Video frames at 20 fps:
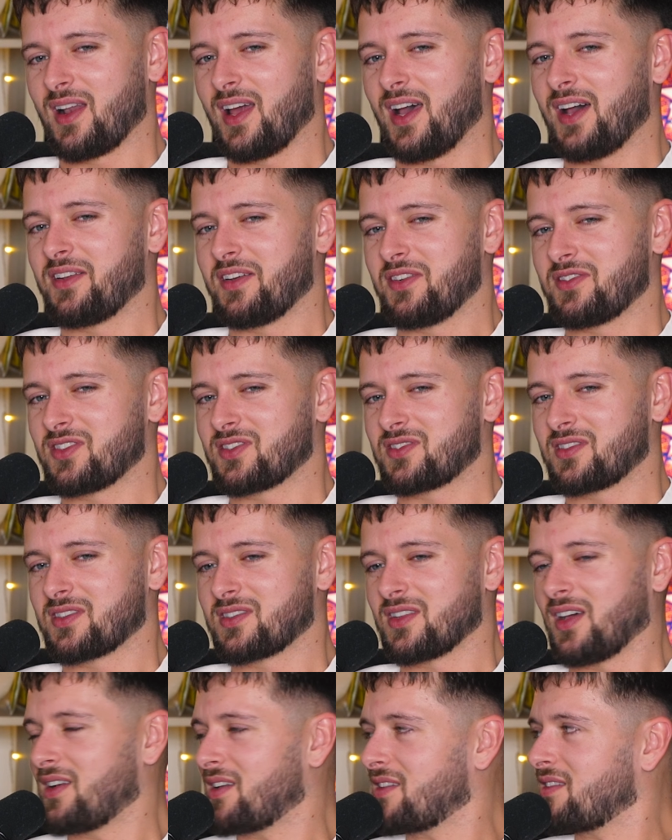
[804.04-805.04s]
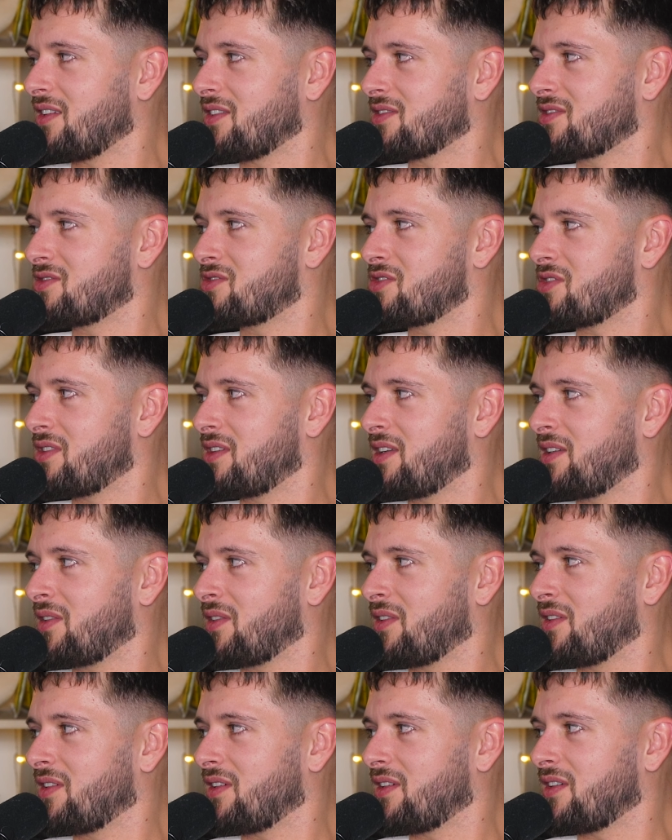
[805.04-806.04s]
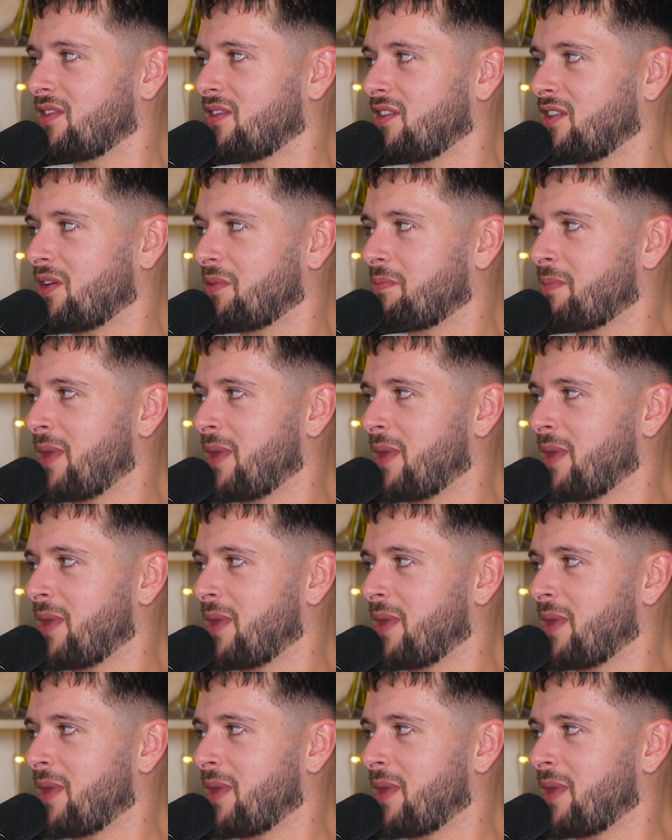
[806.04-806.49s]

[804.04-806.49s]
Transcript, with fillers: Lando just decided not to join in on the old